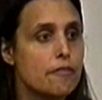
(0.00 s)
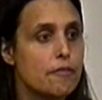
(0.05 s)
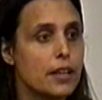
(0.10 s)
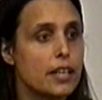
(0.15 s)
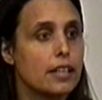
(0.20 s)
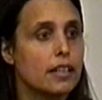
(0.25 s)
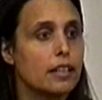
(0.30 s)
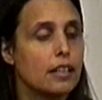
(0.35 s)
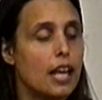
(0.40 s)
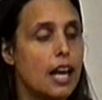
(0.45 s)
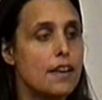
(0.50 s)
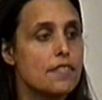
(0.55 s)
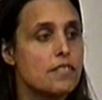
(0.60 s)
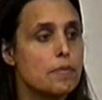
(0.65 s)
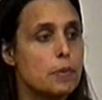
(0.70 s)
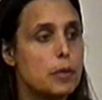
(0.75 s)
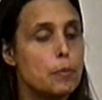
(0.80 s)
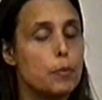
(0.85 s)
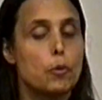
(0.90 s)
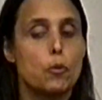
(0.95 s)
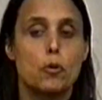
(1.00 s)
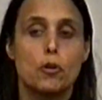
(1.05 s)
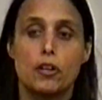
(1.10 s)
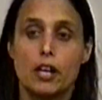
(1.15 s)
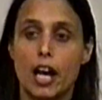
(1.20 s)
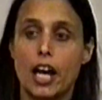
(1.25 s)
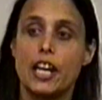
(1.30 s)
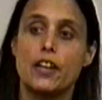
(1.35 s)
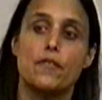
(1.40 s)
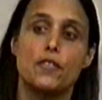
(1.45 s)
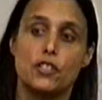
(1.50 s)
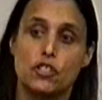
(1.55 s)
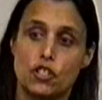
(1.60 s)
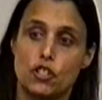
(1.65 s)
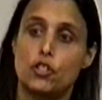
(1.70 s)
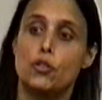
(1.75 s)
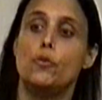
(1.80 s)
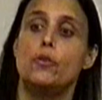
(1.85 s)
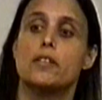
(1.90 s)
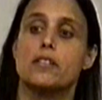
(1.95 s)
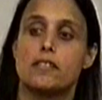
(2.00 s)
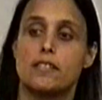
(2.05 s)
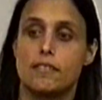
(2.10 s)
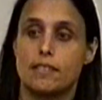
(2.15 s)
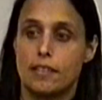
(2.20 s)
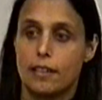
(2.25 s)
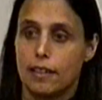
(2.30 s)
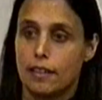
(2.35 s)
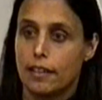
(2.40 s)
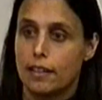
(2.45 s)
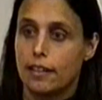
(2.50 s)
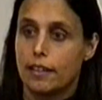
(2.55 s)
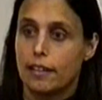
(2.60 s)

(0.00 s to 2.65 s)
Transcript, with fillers: and affect the lives of people who are not even students